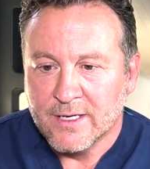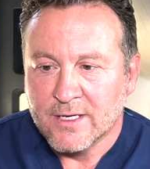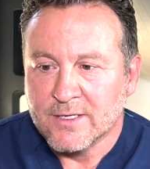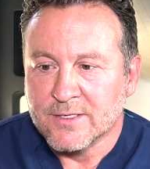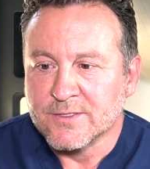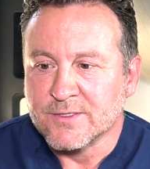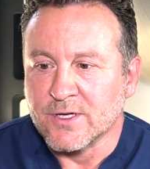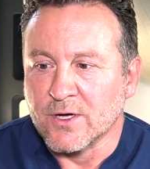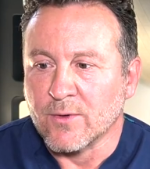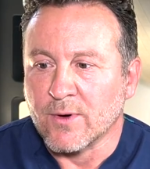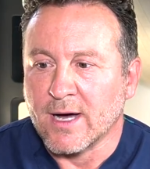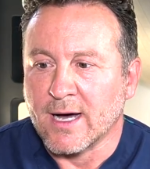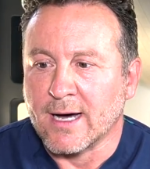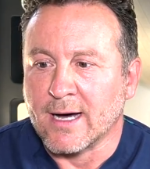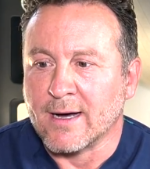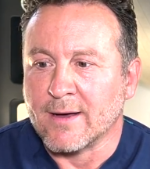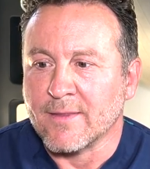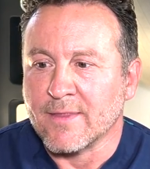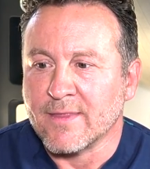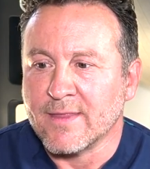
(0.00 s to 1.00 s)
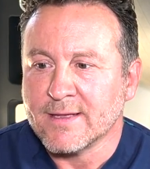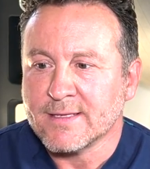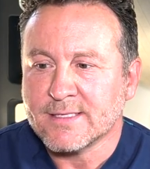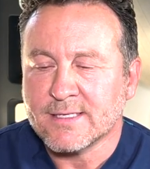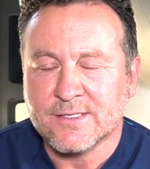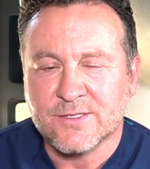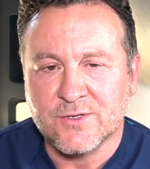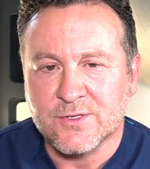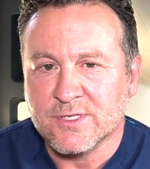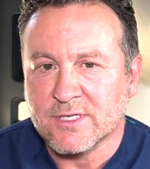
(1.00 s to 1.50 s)
So uh, this
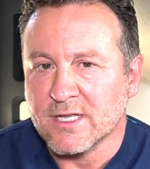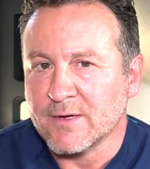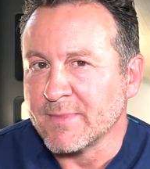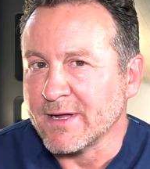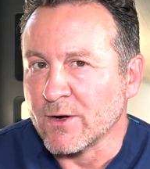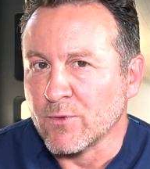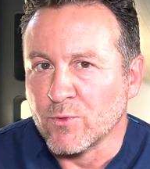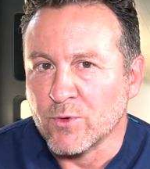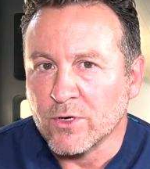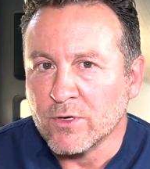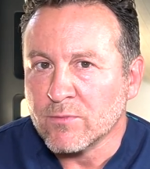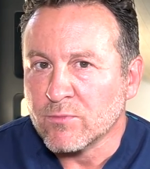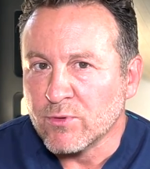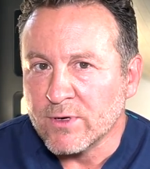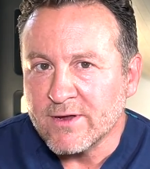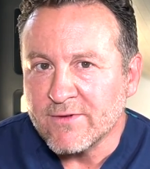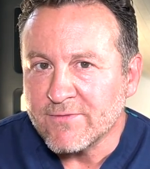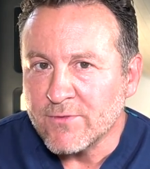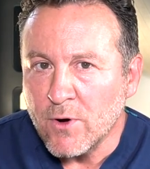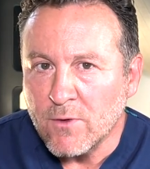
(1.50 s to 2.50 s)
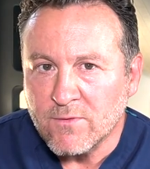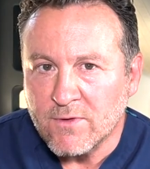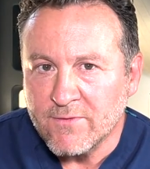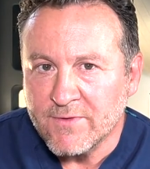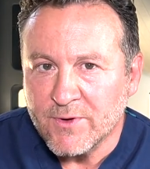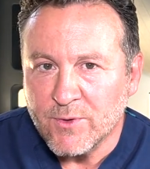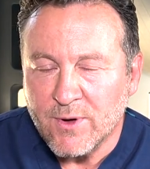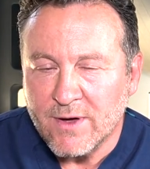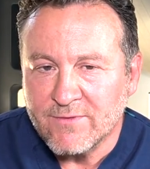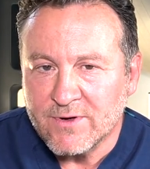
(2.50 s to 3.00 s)
is just going to be a real brief
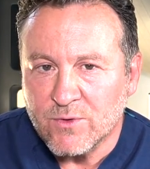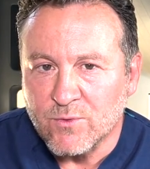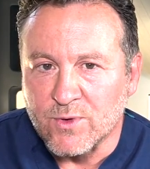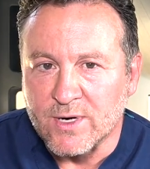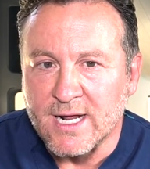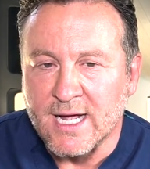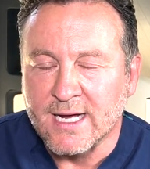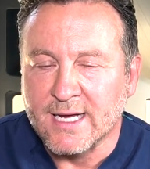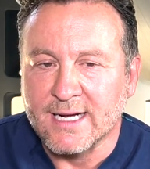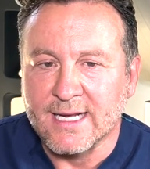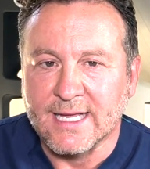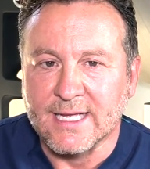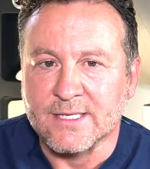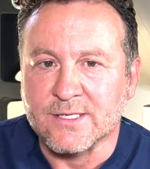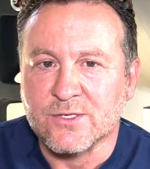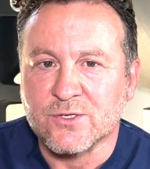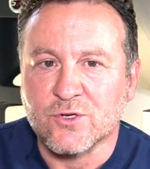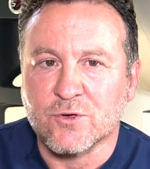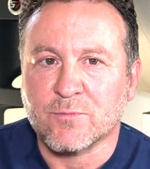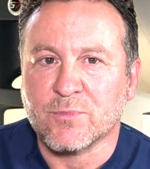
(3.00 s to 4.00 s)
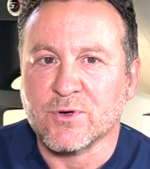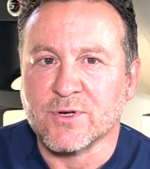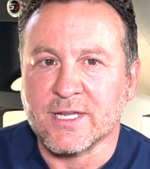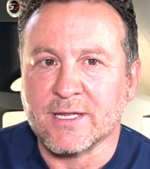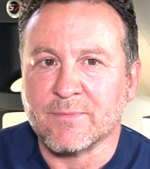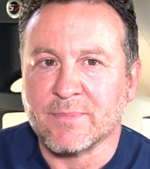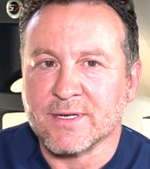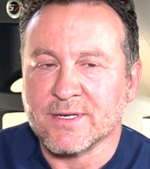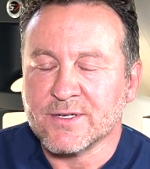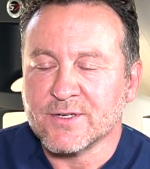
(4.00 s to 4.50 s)
overview of it. We're not going to get super
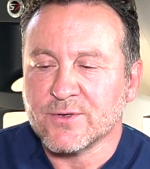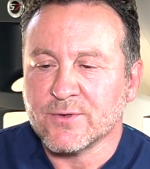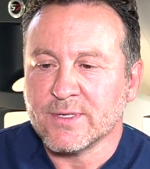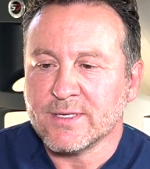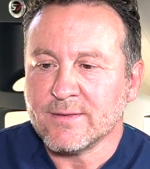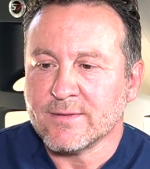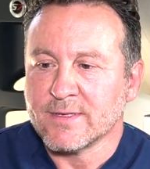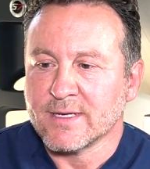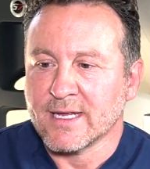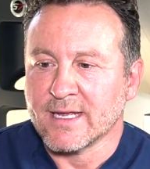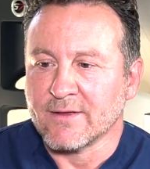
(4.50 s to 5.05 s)
deep into it.